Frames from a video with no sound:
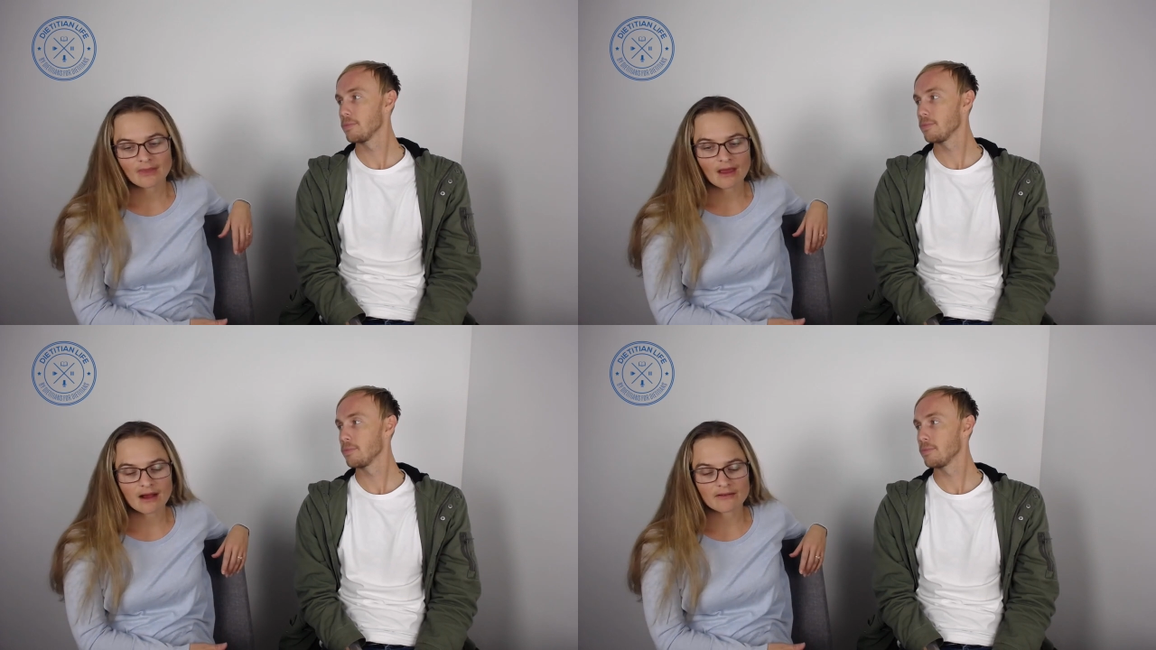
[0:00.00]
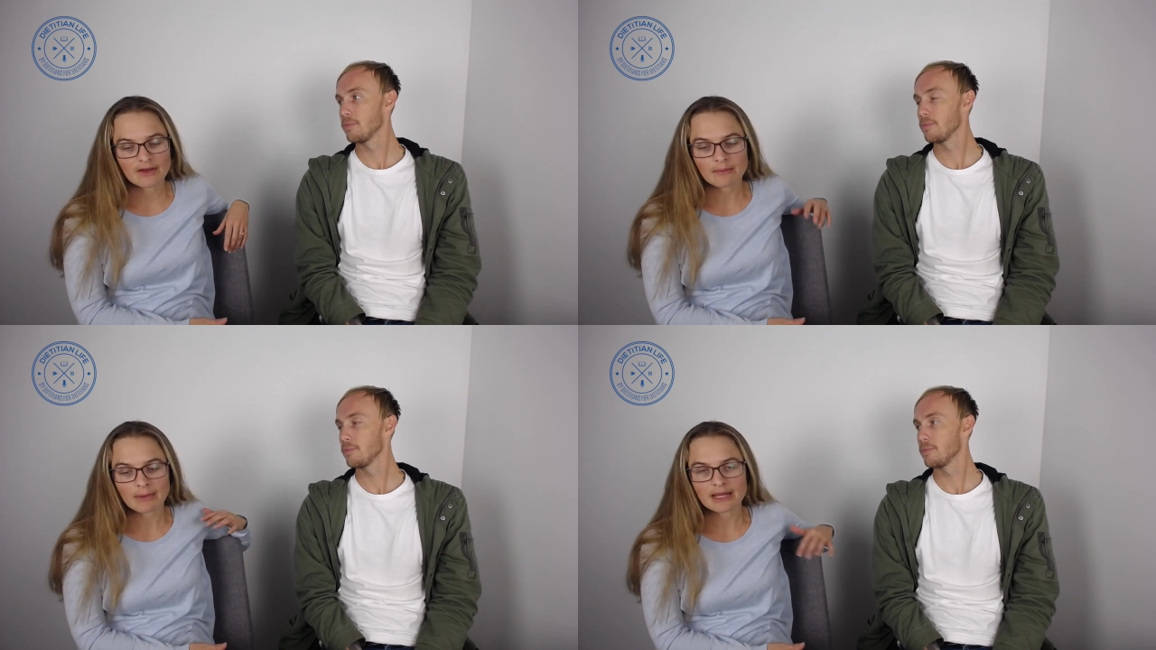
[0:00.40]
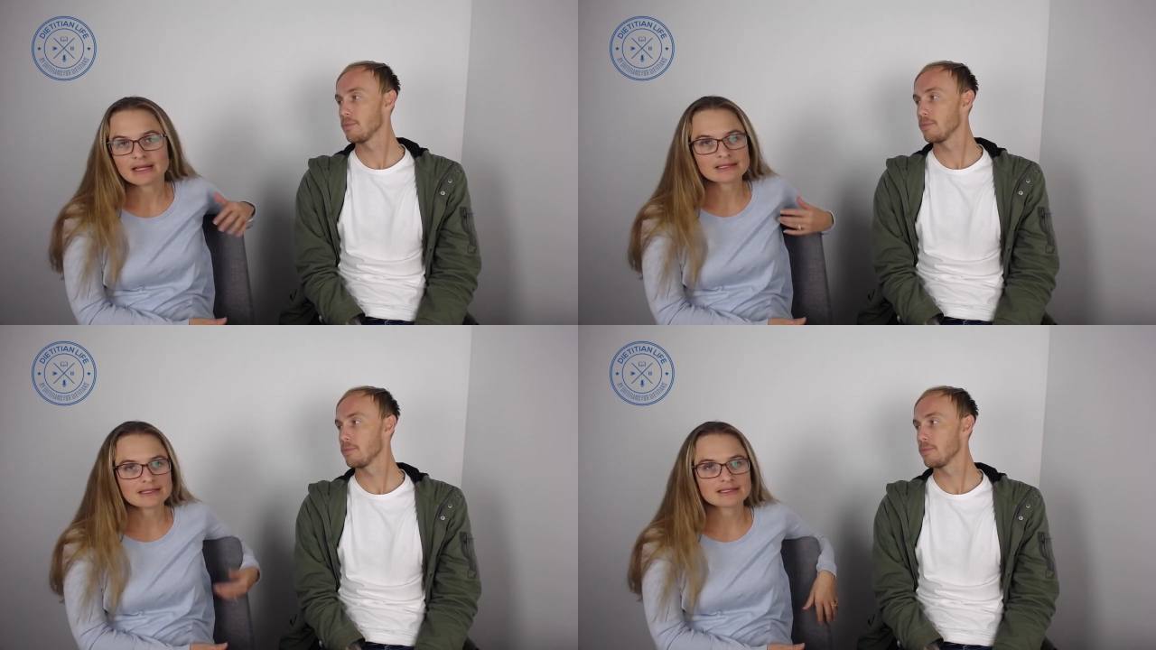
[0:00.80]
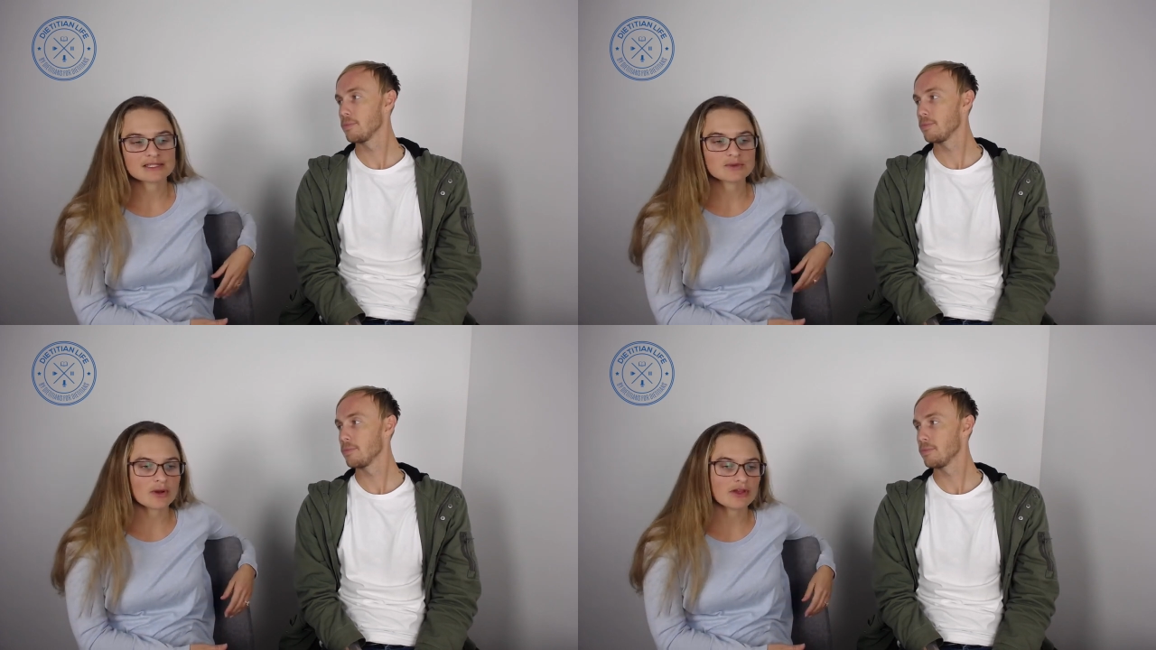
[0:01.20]
Speaker 1: I've had many
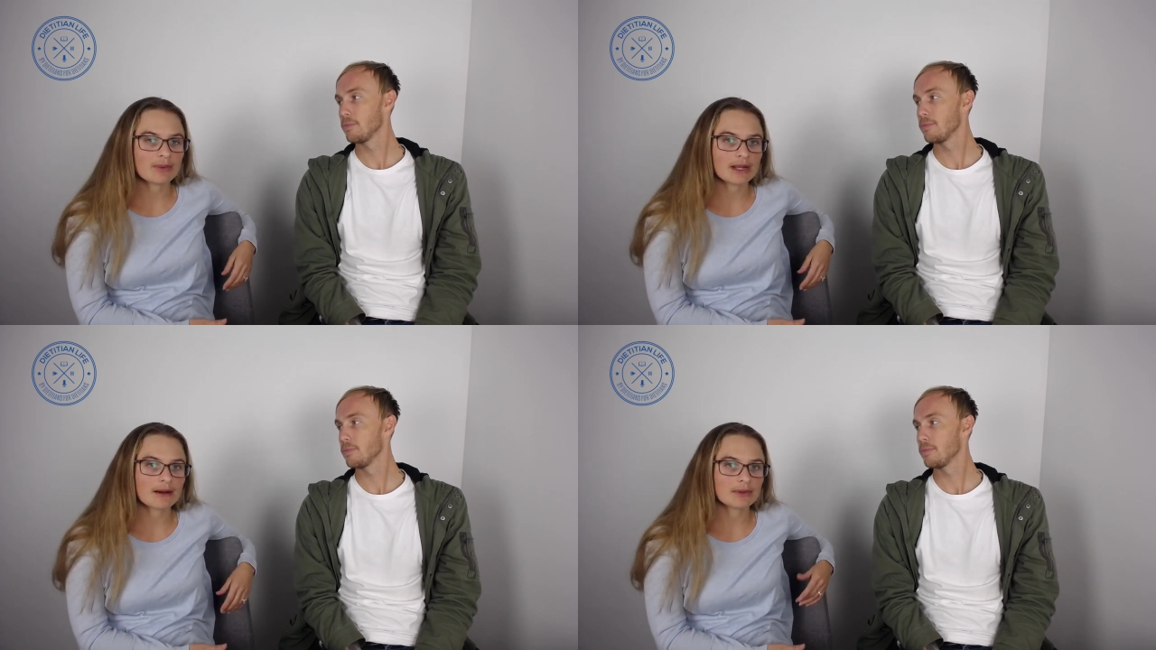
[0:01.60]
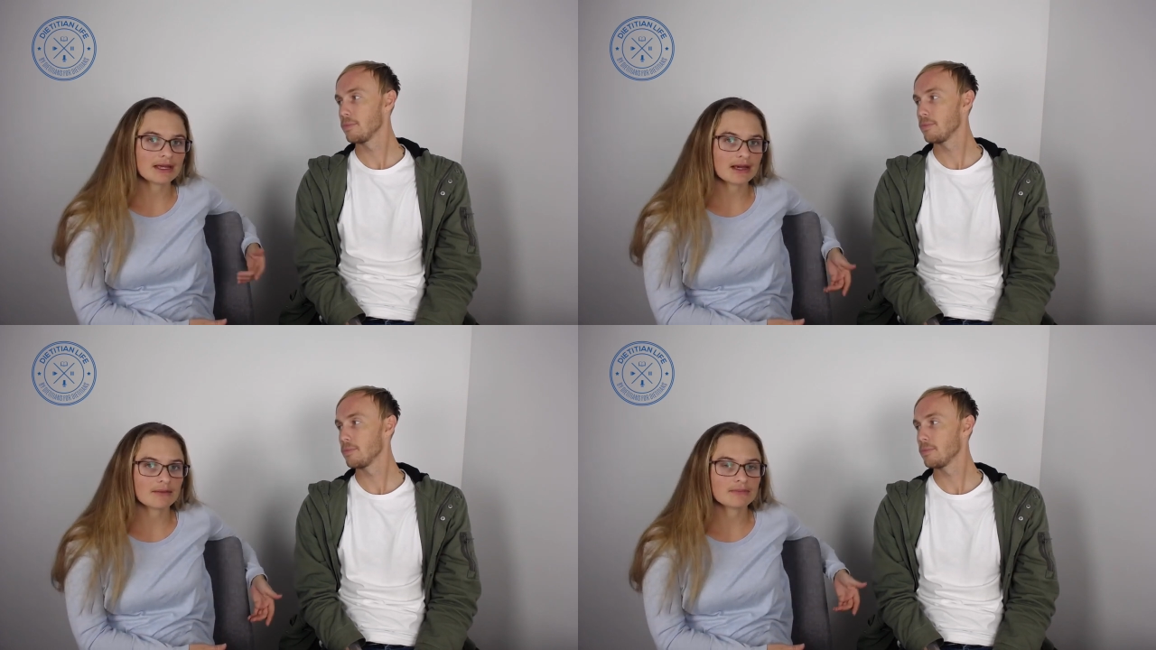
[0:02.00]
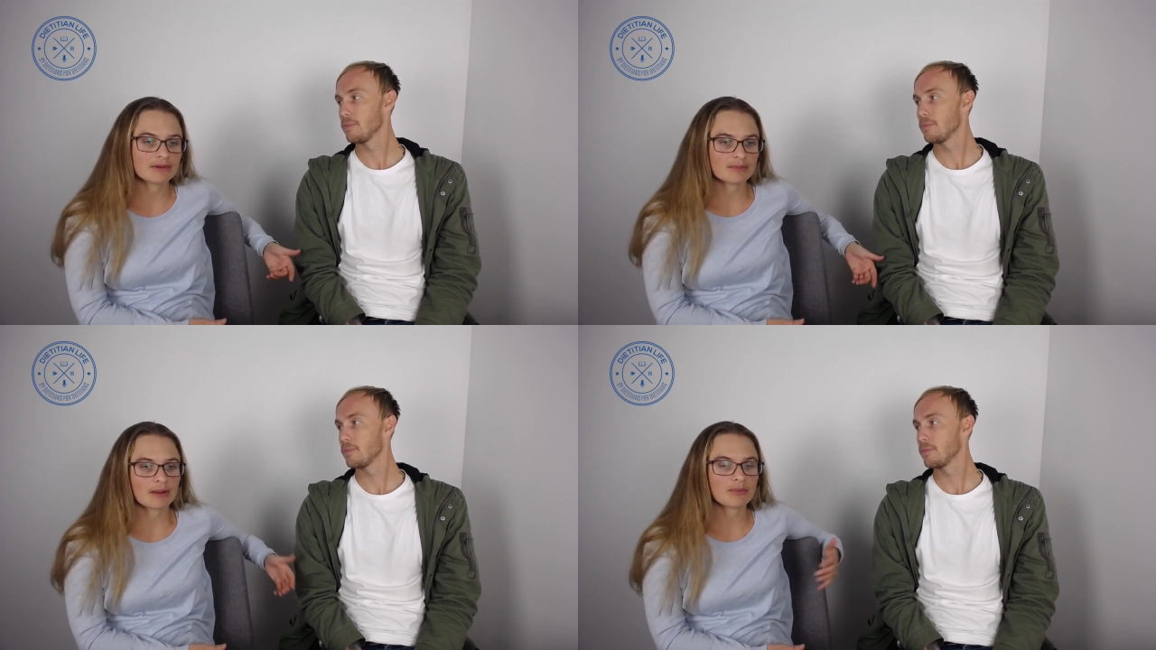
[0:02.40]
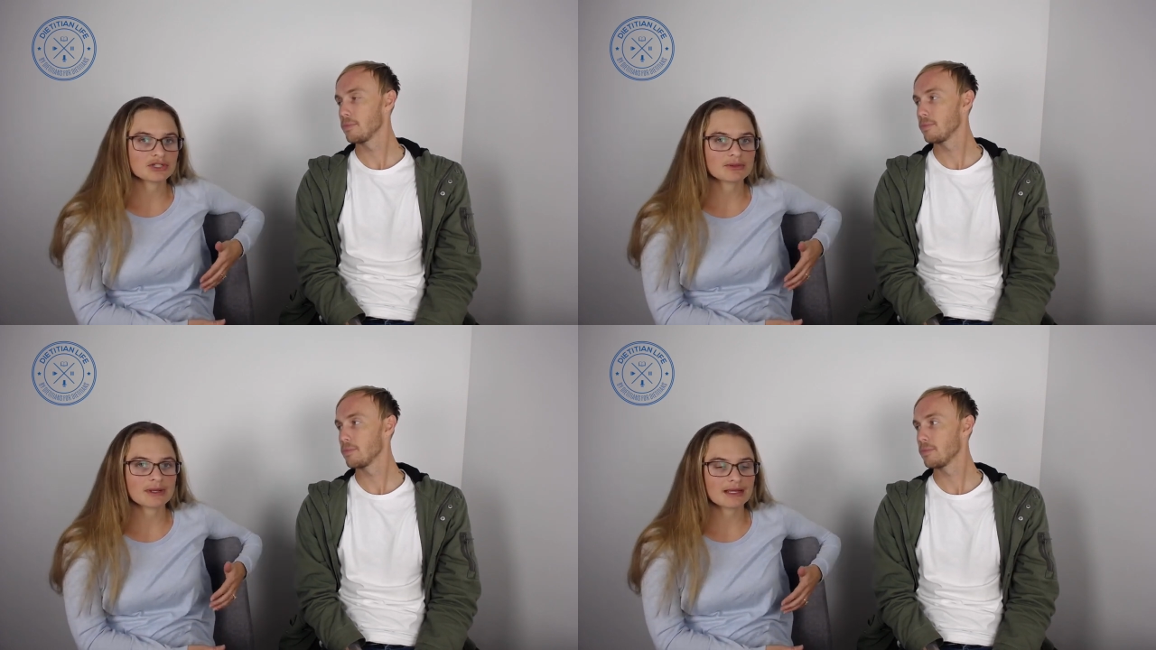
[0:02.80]
instances where you've been able to get the blood
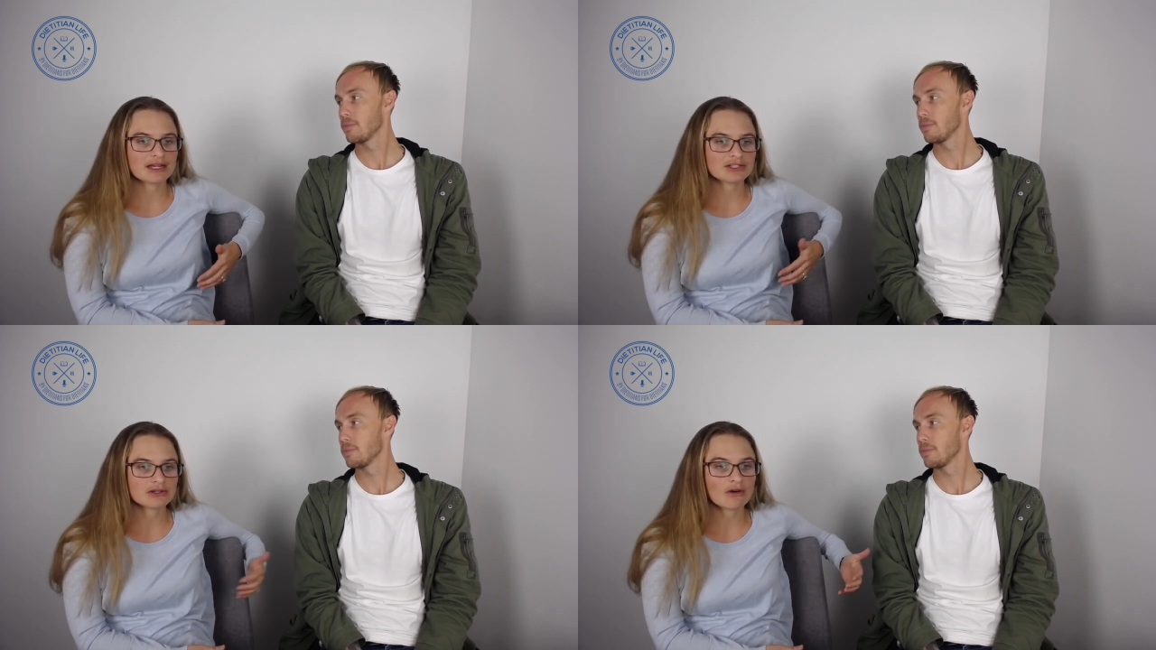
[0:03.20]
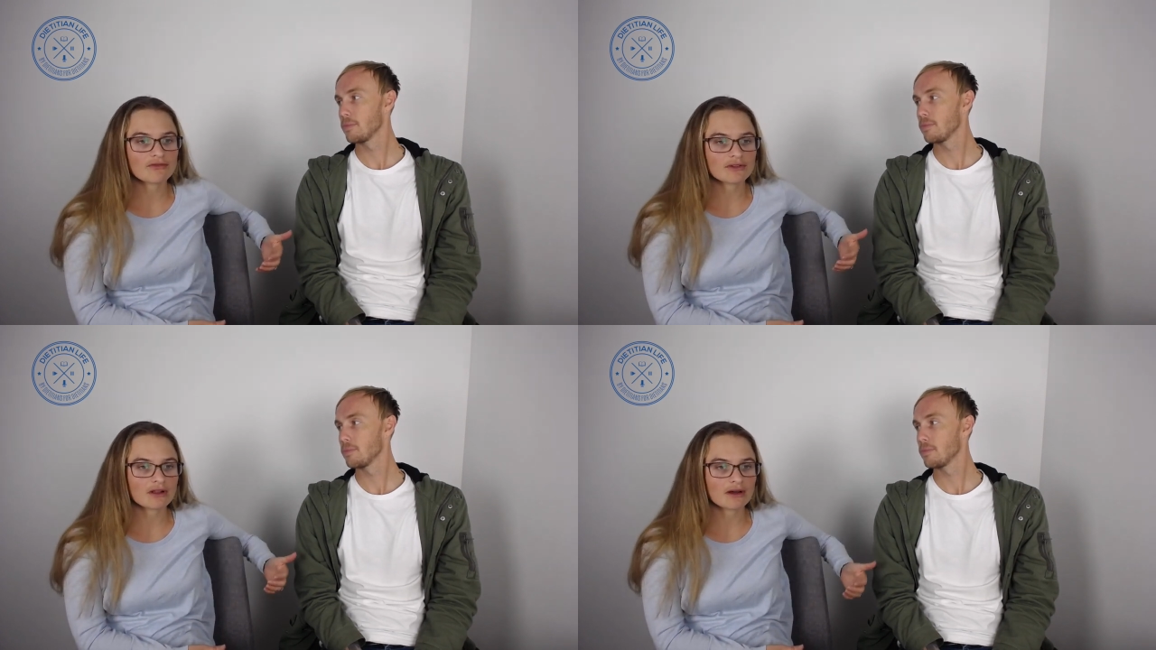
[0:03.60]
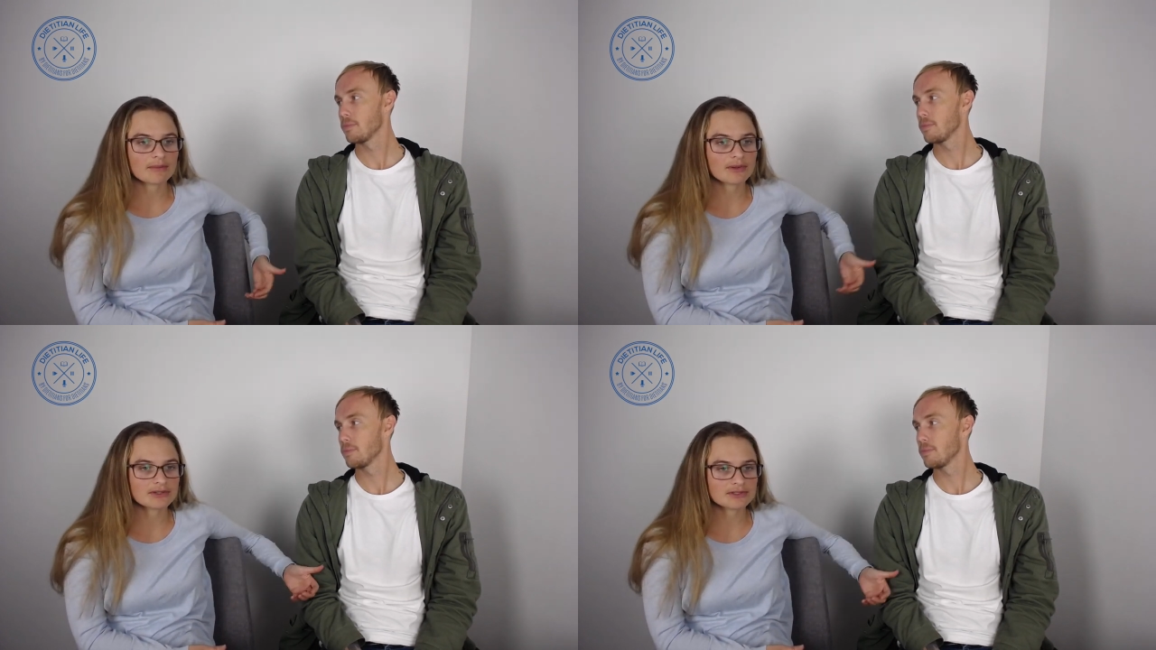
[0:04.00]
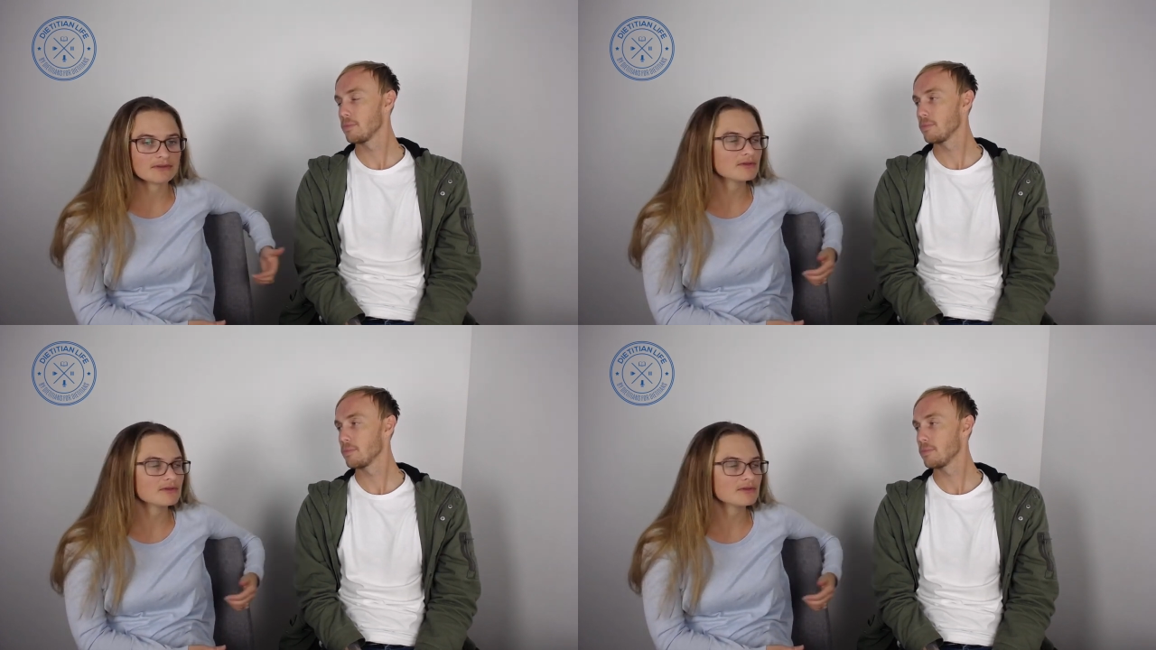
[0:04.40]
pressure medication off the client because you've